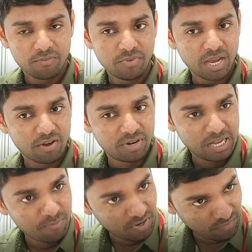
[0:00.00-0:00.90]
We have a
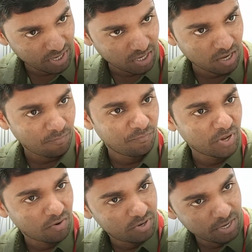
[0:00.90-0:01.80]
team in Vietnam,
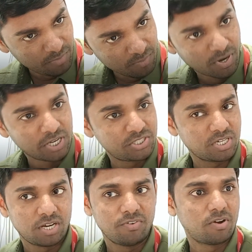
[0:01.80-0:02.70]
we have a team in
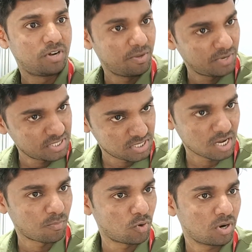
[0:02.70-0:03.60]
Malaysia, we have a team in
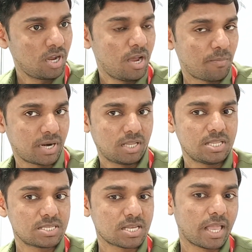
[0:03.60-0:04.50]
Singapore. But
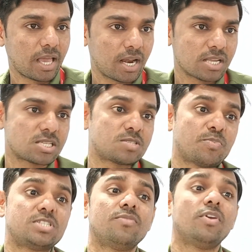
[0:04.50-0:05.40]
this IRNSS is
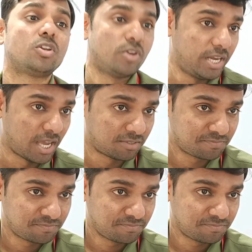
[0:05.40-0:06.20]
specific to India.